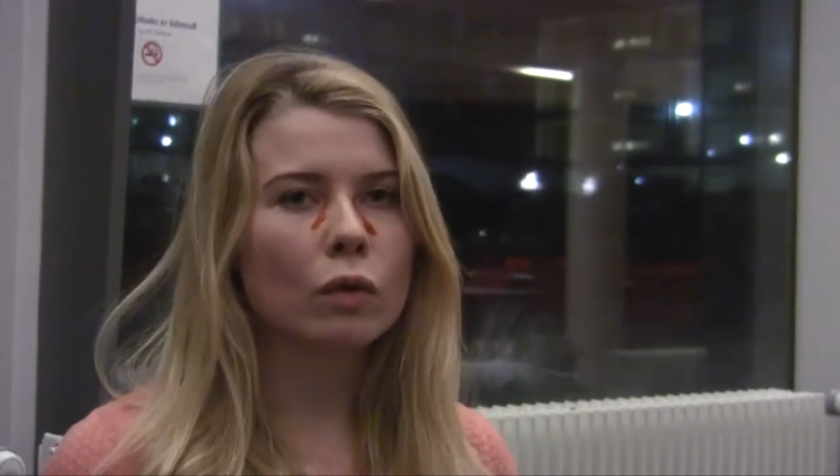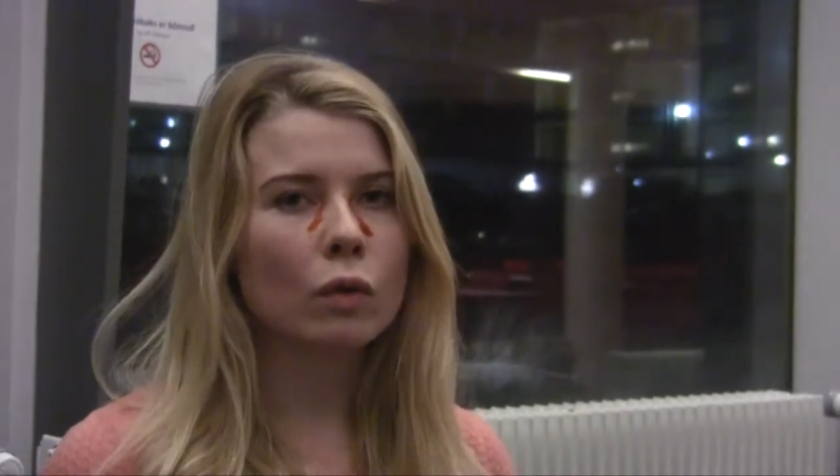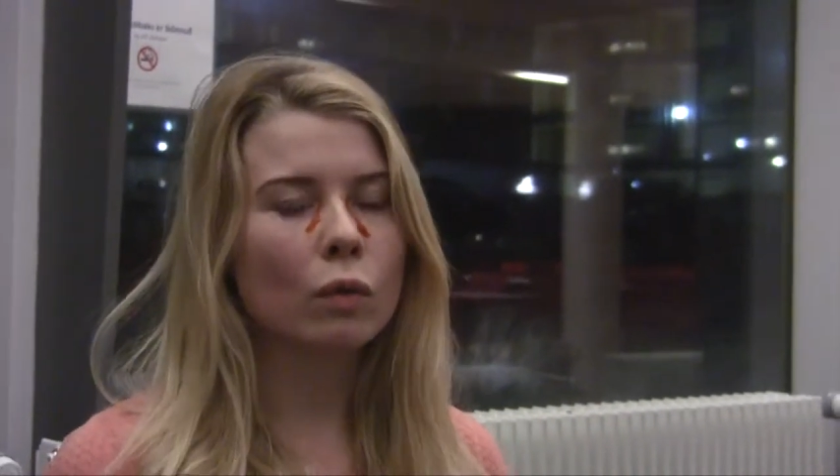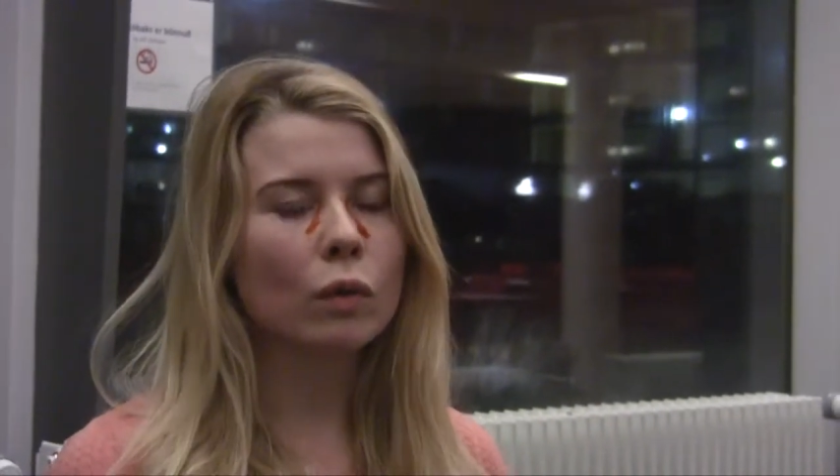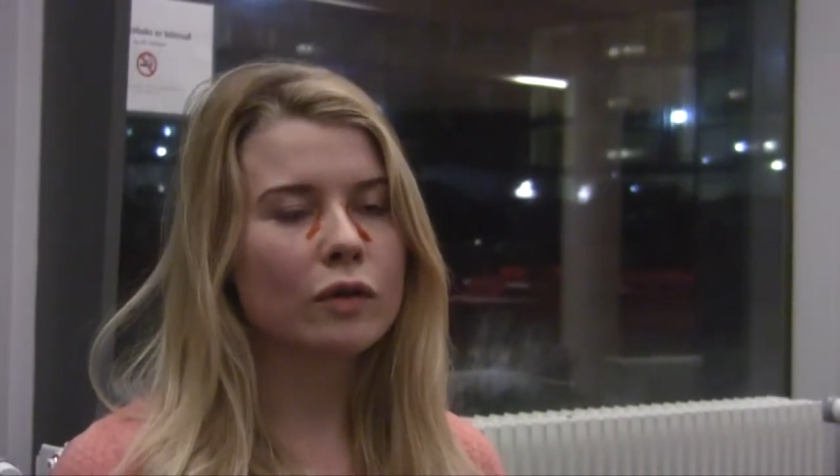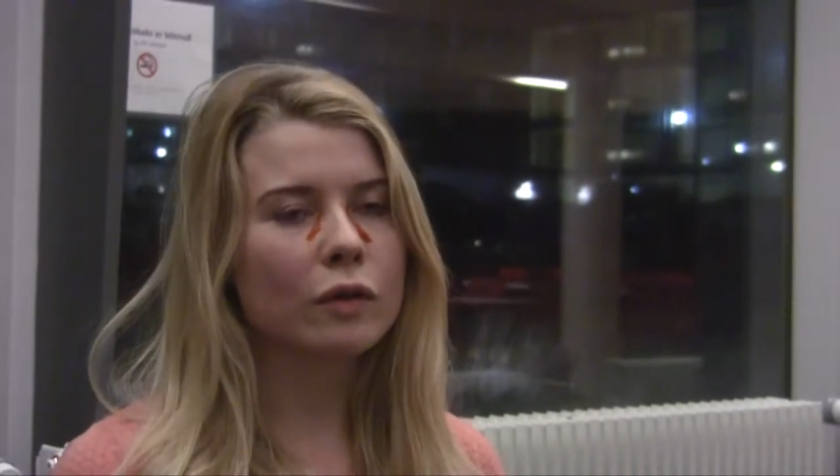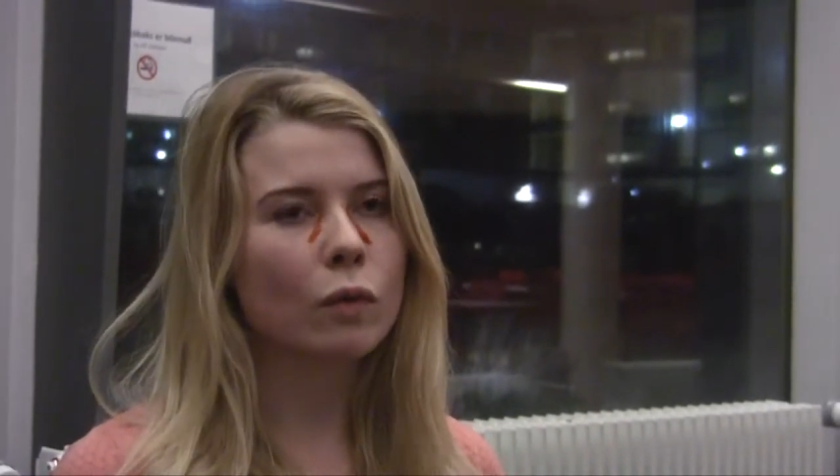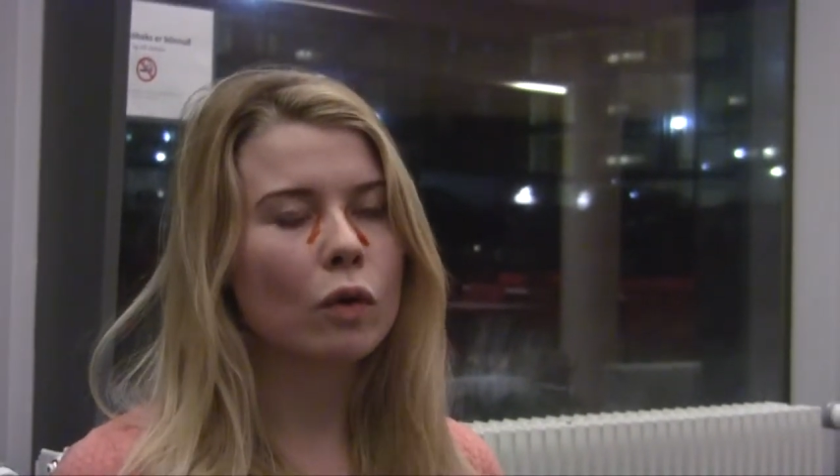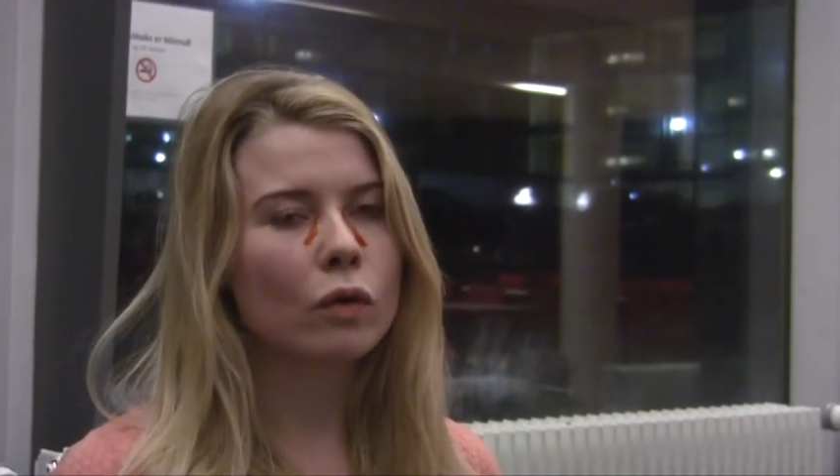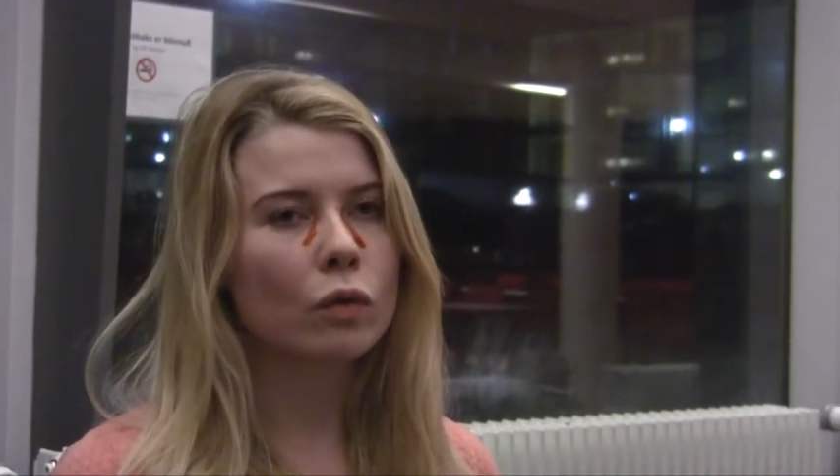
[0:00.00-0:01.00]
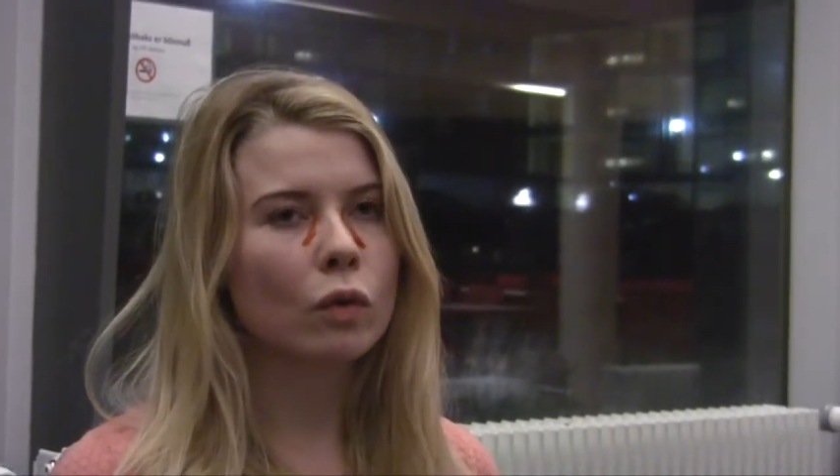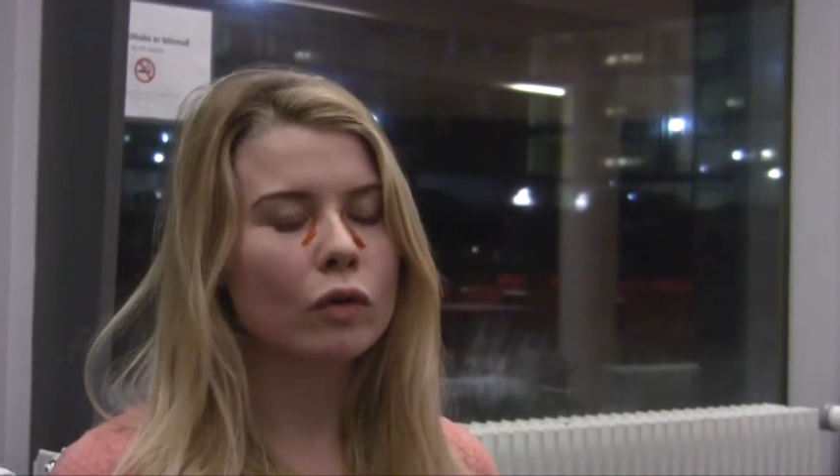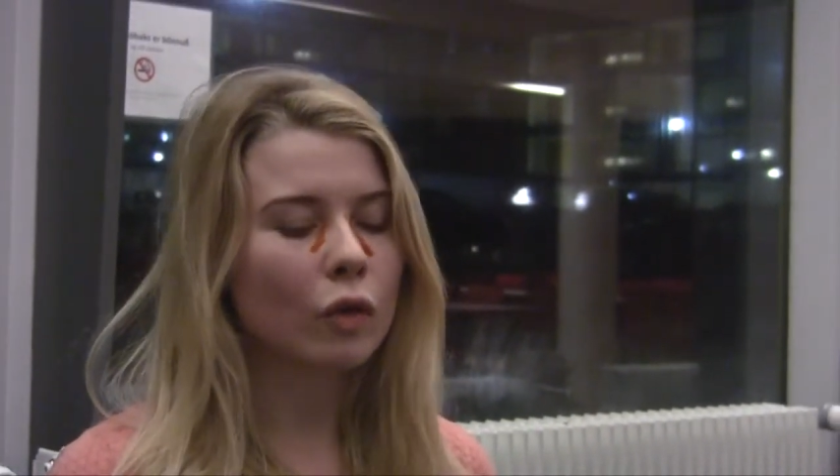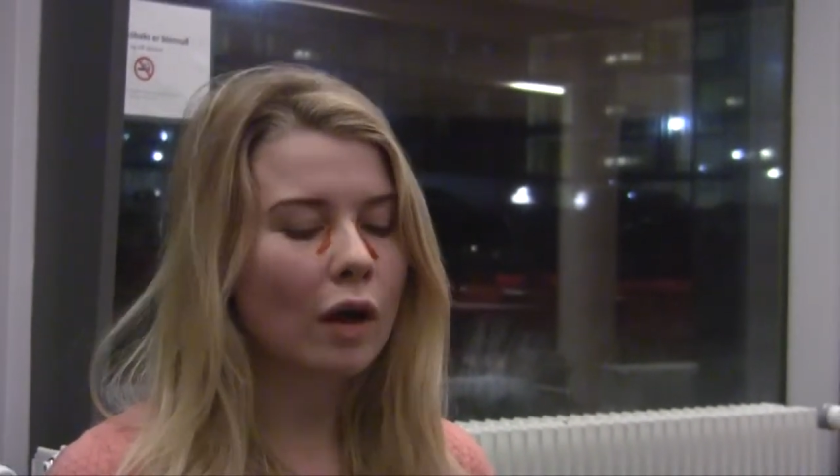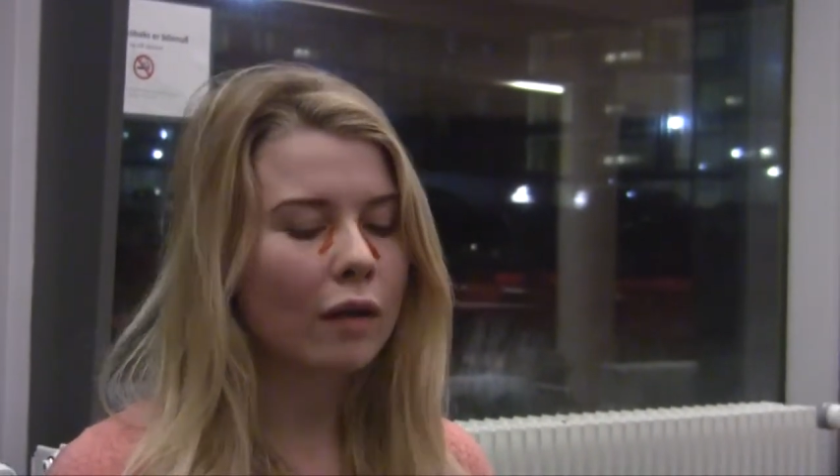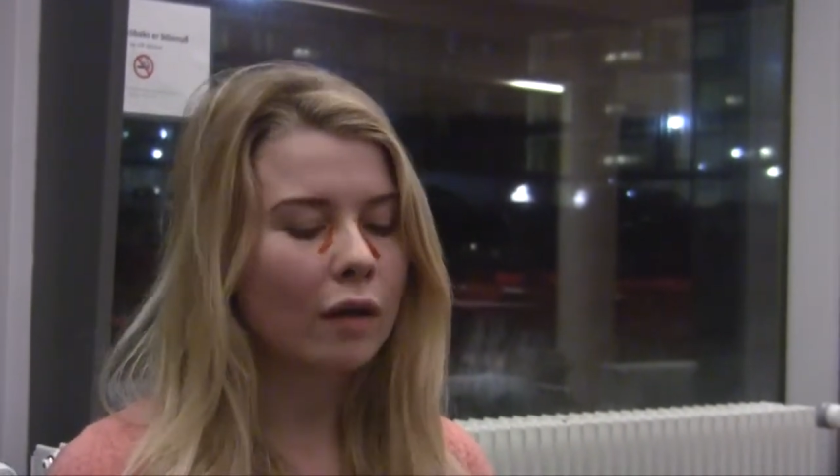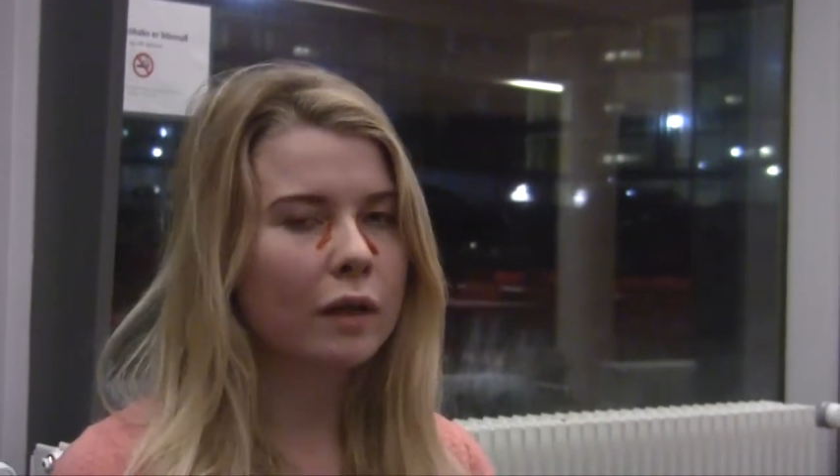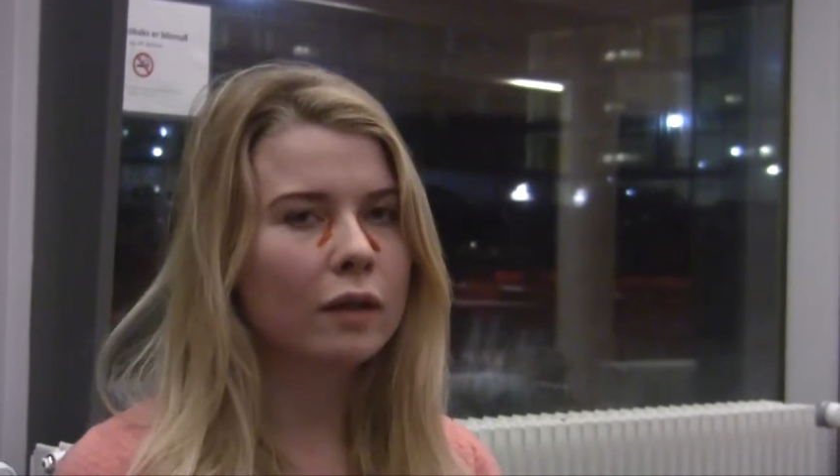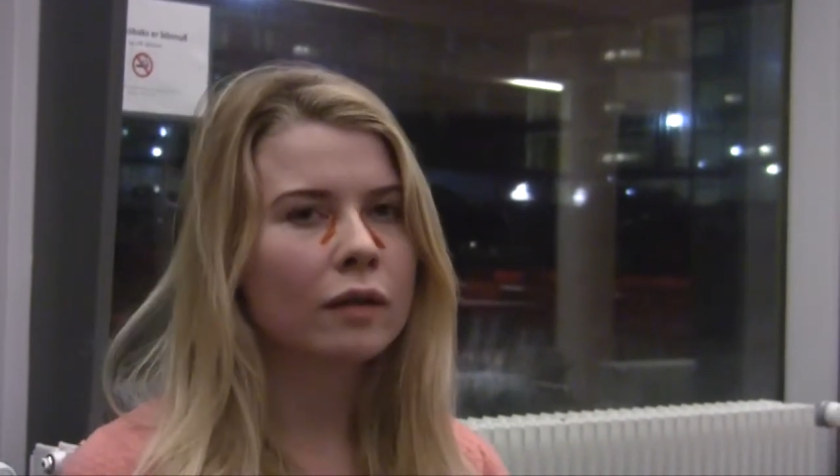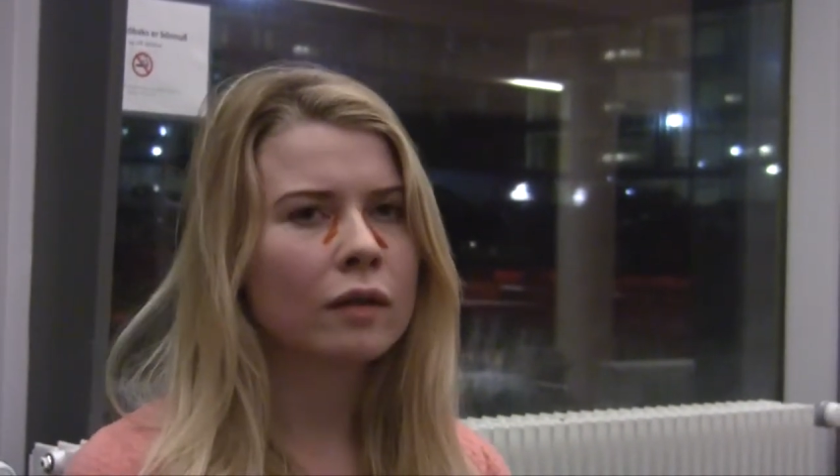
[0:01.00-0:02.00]
who was trying the
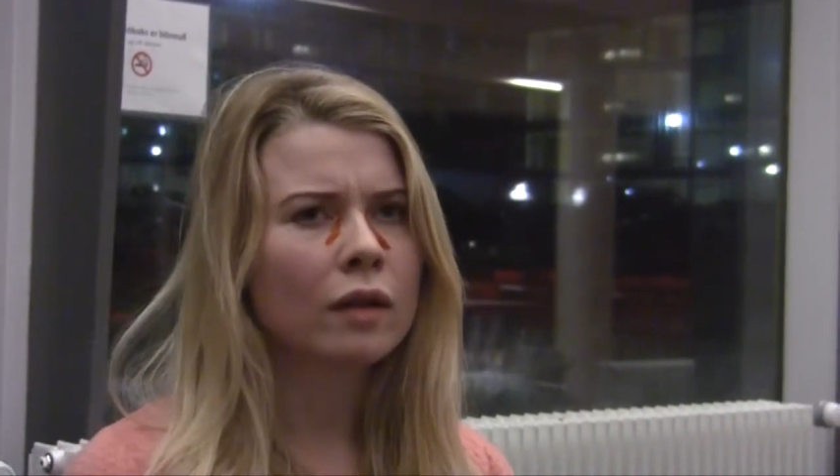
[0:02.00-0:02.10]
meat.